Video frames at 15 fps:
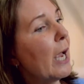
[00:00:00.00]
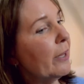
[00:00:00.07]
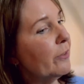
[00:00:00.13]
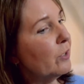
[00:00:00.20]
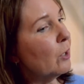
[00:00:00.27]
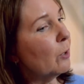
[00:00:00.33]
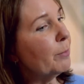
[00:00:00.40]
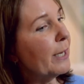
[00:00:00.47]
Had
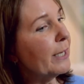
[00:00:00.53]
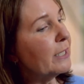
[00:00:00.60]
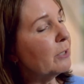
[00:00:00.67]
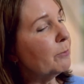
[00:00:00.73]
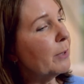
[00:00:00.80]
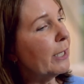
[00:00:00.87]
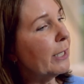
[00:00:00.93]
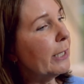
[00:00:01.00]
the
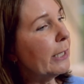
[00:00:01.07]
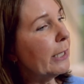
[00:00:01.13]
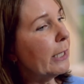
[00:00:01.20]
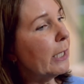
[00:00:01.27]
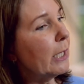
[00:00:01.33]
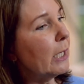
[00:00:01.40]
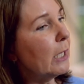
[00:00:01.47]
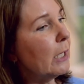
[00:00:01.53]
lobectomy,
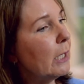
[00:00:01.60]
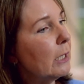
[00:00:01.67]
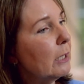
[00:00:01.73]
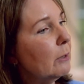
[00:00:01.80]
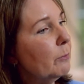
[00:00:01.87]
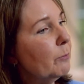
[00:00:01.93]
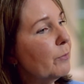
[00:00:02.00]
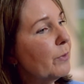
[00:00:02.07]

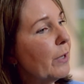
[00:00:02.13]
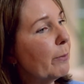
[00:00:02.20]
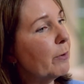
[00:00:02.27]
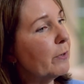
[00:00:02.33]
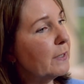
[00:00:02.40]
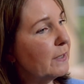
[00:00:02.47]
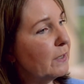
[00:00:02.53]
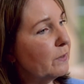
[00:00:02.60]
they were
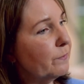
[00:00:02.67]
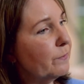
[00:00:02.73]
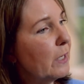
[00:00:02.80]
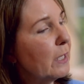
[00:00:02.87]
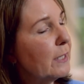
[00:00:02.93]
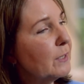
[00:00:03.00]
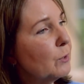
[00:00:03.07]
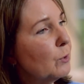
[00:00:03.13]

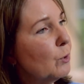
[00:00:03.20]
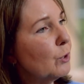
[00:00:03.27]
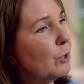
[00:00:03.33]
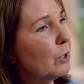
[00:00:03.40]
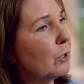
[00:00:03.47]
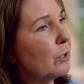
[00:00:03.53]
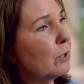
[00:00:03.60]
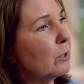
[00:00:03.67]
fairly
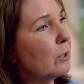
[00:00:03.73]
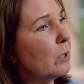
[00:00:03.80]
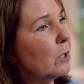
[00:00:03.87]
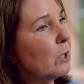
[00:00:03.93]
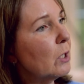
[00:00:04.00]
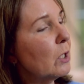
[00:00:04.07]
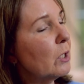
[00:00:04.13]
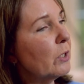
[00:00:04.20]
certain
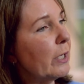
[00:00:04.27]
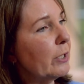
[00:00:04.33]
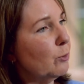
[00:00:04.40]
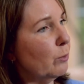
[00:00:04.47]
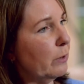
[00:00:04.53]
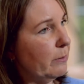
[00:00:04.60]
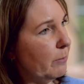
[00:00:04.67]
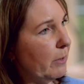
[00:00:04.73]
they
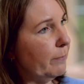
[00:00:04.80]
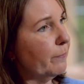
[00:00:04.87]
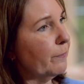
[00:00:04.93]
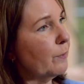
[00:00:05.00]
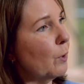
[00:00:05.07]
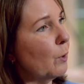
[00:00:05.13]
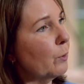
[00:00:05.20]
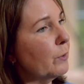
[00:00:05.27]
took some
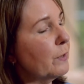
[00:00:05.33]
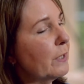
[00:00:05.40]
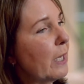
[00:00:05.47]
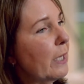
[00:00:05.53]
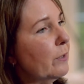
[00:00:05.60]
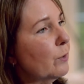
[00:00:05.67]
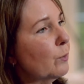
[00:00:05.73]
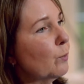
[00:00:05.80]
lymph nodes
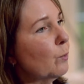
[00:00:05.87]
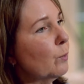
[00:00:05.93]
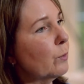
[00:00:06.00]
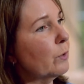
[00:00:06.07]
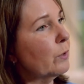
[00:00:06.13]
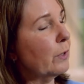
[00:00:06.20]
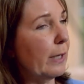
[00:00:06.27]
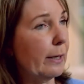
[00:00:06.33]
and thought
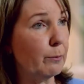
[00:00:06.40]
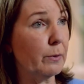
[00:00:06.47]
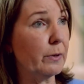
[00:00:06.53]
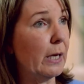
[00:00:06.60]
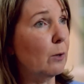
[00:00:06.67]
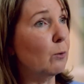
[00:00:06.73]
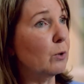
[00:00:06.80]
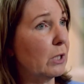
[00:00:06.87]

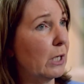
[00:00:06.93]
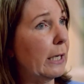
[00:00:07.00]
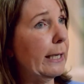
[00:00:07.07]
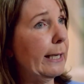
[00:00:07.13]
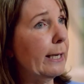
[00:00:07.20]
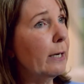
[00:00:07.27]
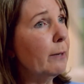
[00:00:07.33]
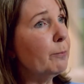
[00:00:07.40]
they looked
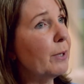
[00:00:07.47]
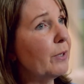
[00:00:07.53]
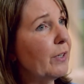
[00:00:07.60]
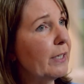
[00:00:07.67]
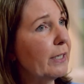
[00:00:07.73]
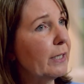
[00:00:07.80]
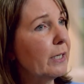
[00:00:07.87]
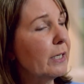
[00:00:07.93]
clear, but
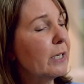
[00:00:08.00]
they